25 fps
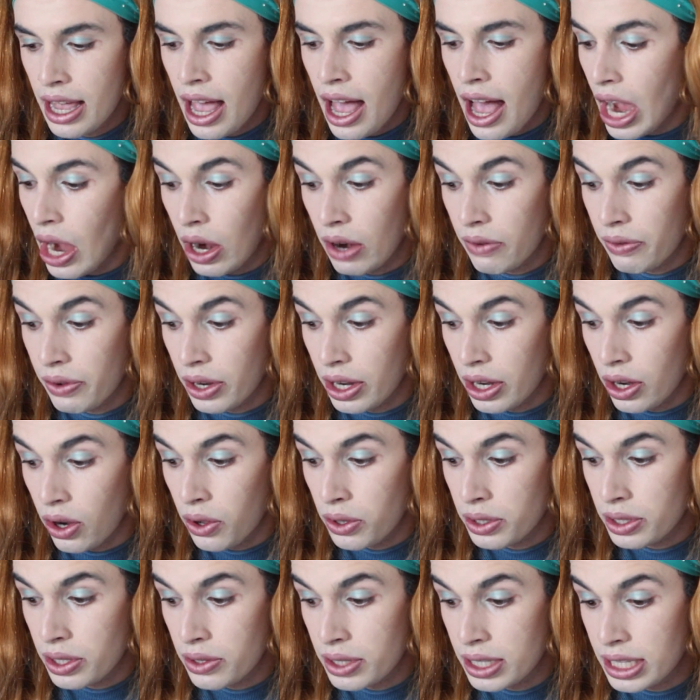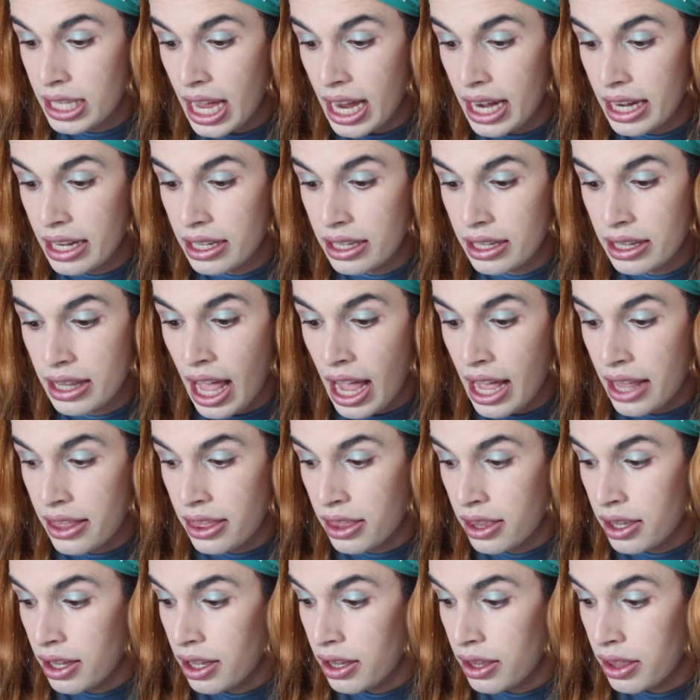However, it also said
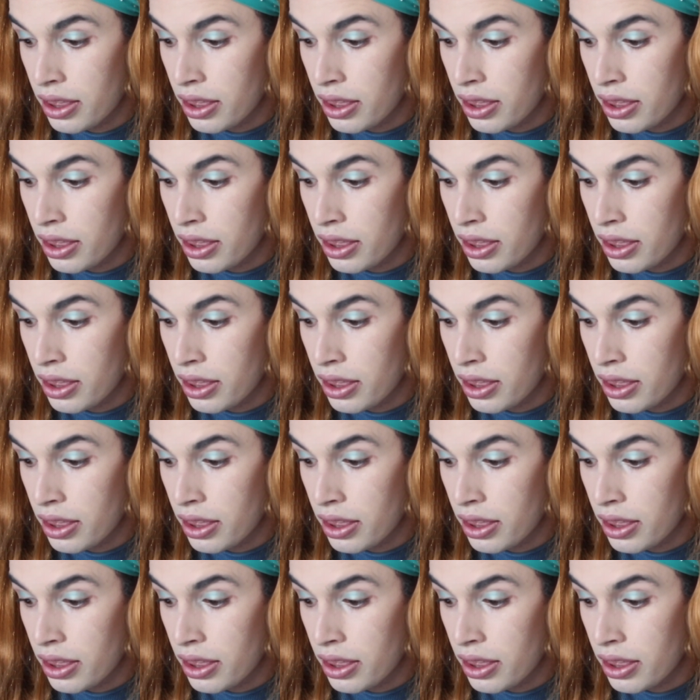that